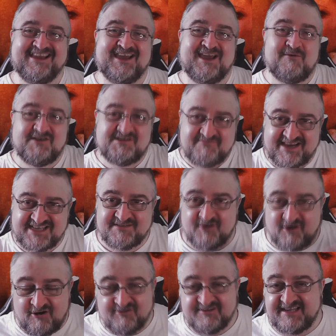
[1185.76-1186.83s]
Which makes it
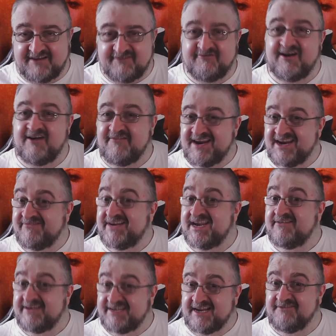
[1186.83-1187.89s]
all very,
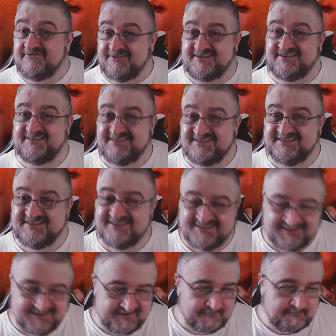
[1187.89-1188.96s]
very different.
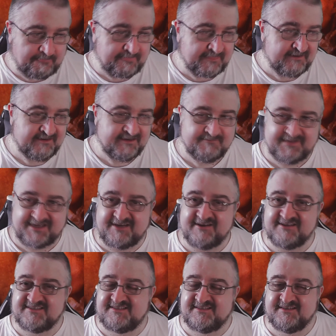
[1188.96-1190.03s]

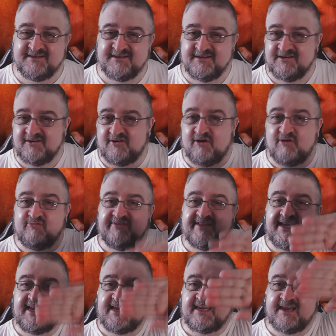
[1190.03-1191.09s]
Because all
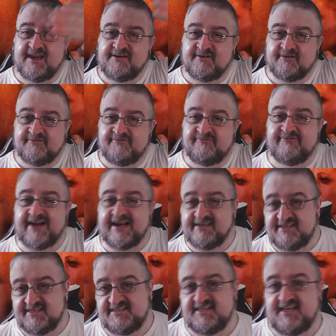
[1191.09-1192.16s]
the kind of
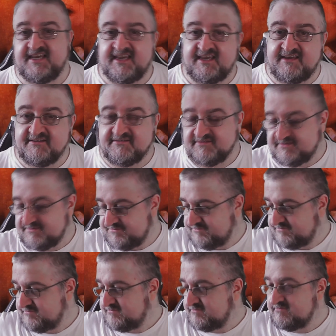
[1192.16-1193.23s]
fantasy
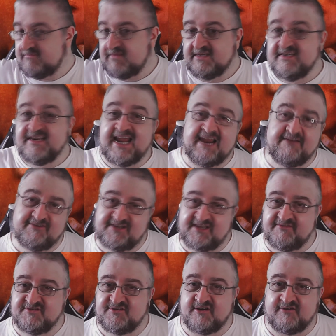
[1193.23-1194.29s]

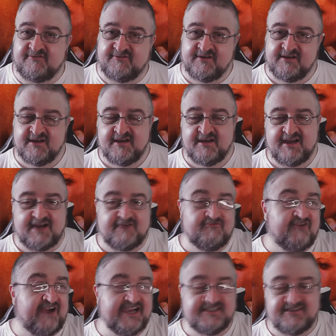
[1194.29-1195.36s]
narratives of
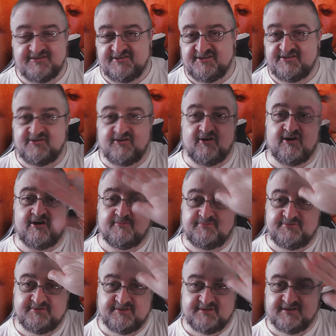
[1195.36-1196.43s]
rising to the top,
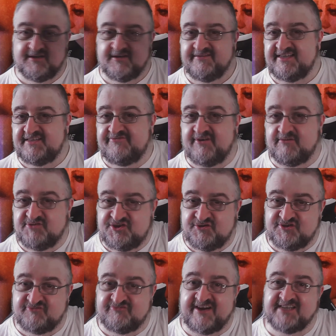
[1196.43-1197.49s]
this film
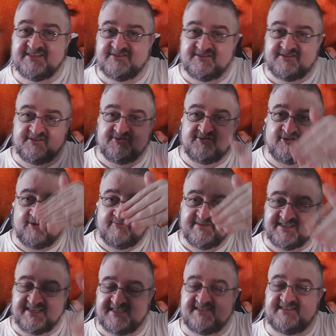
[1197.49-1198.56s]
shows rising to the top
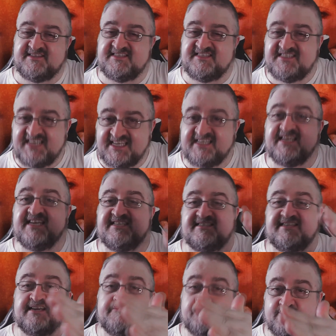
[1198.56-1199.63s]
as the seediest
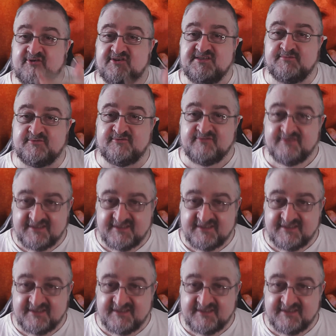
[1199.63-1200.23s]
thing possible.